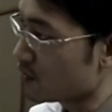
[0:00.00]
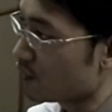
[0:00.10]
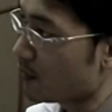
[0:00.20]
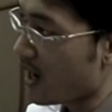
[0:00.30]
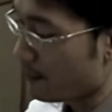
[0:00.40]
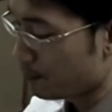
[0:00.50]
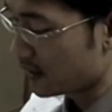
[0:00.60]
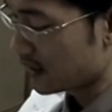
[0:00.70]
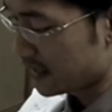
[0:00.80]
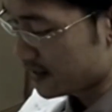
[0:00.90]
from
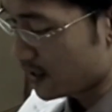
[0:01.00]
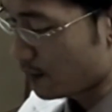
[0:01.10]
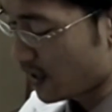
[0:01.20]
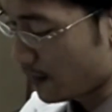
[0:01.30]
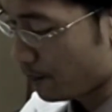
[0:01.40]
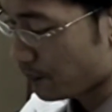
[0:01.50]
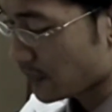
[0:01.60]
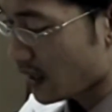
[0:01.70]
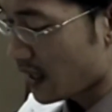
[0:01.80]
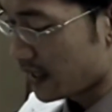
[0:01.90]
hyperglycemia.
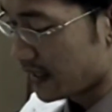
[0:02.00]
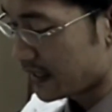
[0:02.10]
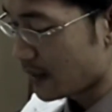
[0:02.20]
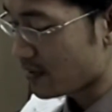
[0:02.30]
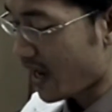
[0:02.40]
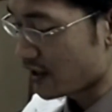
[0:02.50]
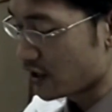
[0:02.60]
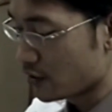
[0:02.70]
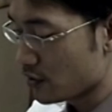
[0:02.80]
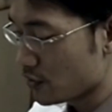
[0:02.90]
He claims
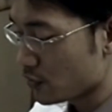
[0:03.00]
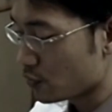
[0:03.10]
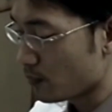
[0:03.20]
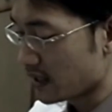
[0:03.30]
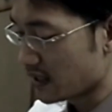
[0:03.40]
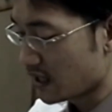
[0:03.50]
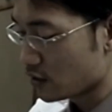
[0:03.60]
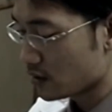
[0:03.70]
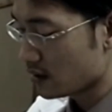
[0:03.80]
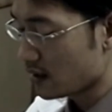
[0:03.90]
adherence to
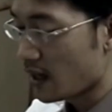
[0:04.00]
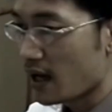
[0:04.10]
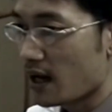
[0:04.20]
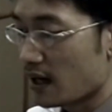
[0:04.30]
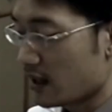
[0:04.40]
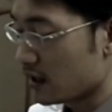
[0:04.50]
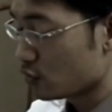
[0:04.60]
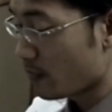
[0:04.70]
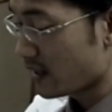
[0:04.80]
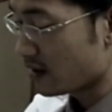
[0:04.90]
medication, to
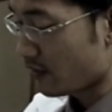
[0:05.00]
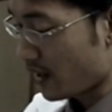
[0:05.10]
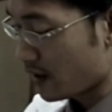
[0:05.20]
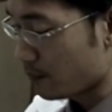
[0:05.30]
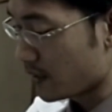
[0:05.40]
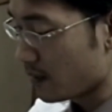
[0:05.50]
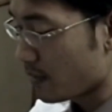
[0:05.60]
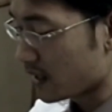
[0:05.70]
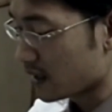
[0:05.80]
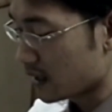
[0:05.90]
medical therapy, but
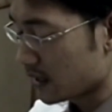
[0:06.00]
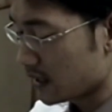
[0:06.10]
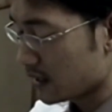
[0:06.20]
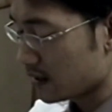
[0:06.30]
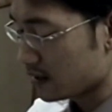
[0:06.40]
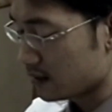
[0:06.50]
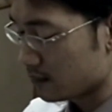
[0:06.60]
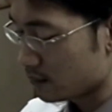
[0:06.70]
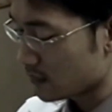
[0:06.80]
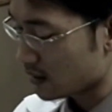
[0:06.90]

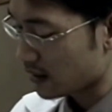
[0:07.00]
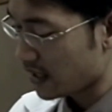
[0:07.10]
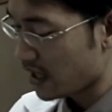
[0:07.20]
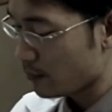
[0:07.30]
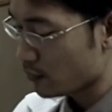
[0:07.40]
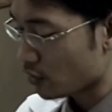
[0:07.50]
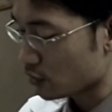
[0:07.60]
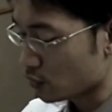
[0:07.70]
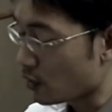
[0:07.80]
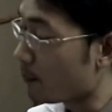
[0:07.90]
claim not to
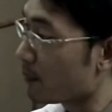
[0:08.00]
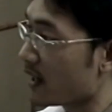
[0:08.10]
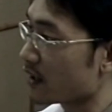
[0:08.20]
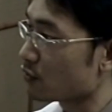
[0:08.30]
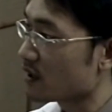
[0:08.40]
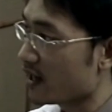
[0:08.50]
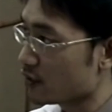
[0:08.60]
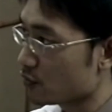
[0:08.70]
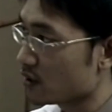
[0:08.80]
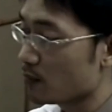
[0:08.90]
comply to
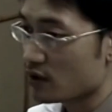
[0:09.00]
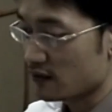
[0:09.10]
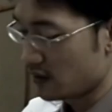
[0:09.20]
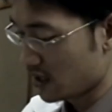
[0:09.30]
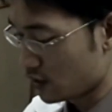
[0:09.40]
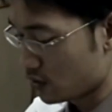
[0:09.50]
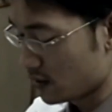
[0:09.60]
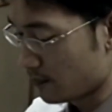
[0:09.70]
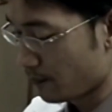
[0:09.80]
dietary modification.